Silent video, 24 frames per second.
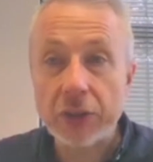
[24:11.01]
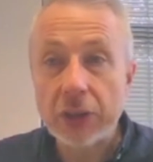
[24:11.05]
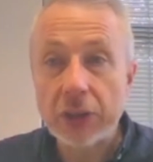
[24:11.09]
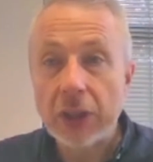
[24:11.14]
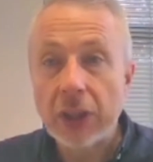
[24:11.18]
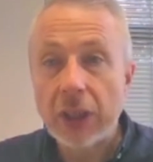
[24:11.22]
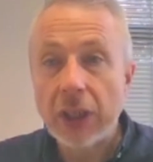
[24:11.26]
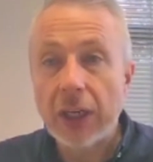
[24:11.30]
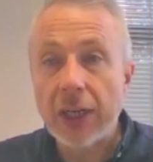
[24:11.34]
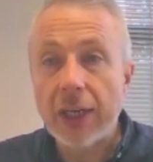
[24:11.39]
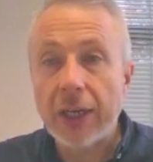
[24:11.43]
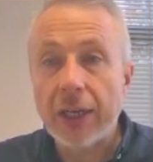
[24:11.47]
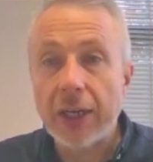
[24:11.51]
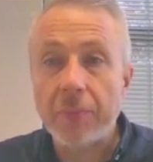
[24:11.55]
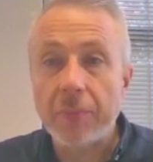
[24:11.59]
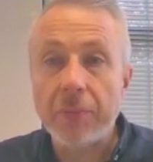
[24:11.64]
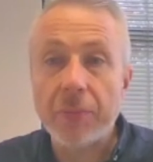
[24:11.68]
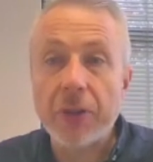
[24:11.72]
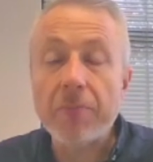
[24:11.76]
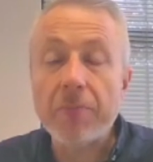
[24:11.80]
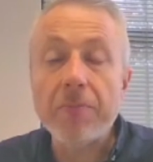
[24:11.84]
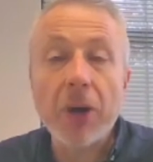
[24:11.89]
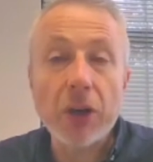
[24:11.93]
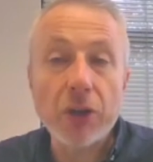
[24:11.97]

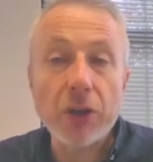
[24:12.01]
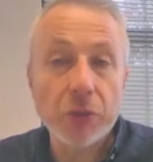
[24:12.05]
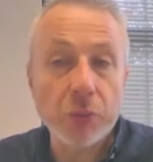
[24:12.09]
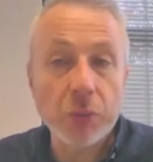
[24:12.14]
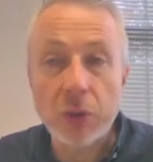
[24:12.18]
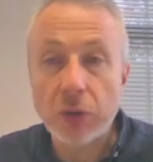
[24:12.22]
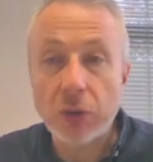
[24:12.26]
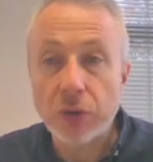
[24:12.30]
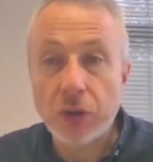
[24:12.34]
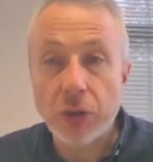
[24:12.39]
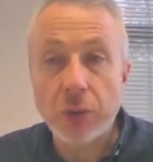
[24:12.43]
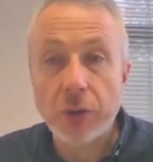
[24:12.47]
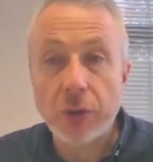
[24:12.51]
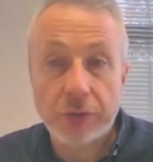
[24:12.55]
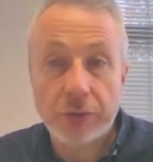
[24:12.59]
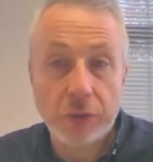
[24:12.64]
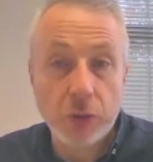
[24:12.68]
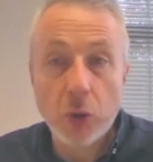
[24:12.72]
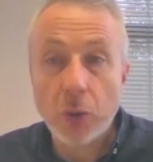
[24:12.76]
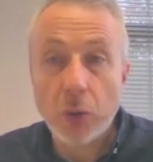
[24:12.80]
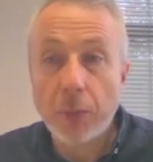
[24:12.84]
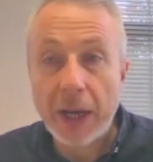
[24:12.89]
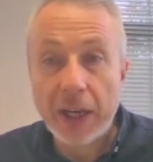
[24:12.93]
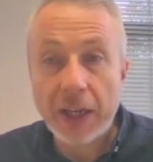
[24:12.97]
The most we'll do is
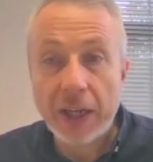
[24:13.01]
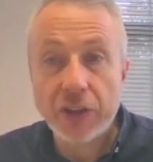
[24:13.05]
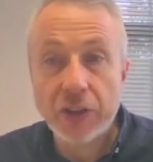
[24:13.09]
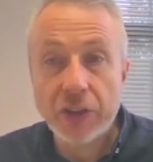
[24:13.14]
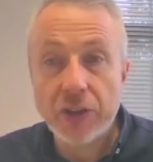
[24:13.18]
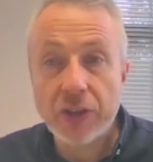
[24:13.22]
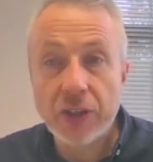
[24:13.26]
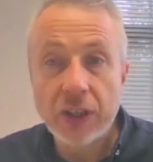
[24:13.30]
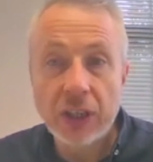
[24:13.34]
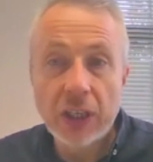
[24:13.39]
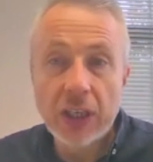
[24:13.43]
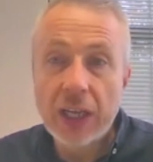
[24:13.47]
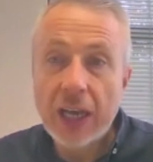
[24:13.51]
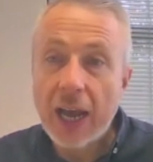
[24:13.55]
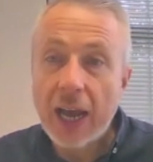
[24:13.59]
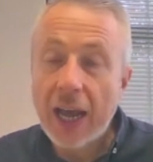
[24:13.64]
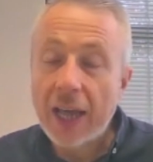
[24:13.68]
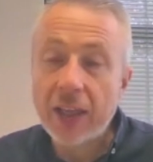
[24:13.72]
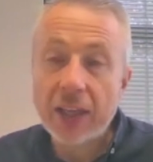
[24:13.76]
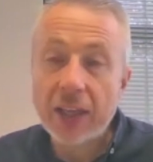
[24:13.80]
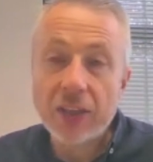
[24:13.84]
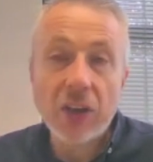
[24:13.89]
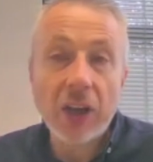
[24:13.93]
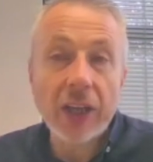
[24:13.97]
4 pages, and
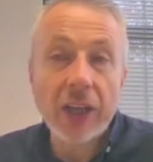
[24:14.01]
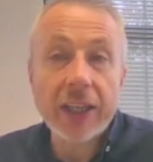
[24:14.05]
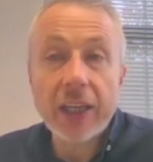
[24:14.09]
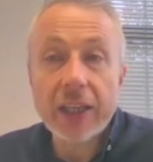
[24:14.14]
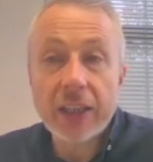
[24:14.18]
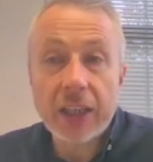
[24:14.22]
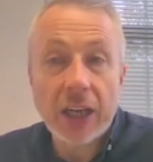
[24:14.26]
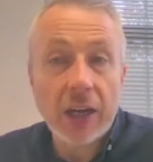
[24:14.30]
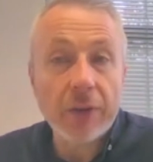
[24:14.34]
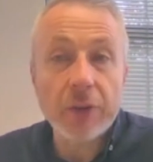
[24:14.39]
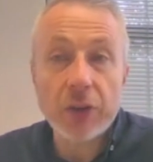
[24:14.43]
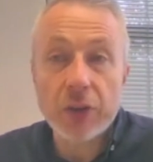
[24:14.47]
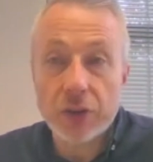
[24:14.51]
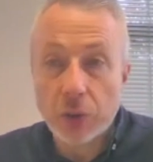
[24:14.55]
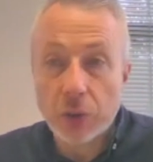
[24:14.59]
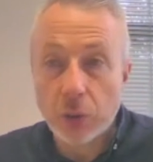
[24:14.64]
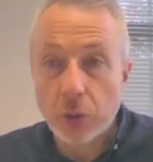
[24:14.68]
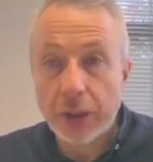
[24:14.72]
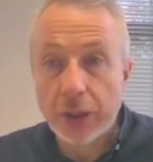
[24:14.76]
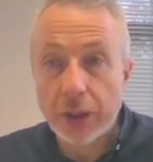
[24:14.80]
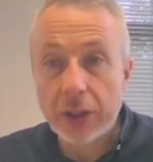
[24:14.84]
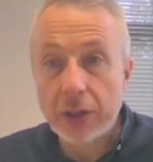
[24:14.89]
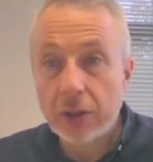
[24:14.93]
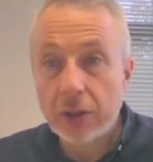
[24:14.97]
that's like our cover story.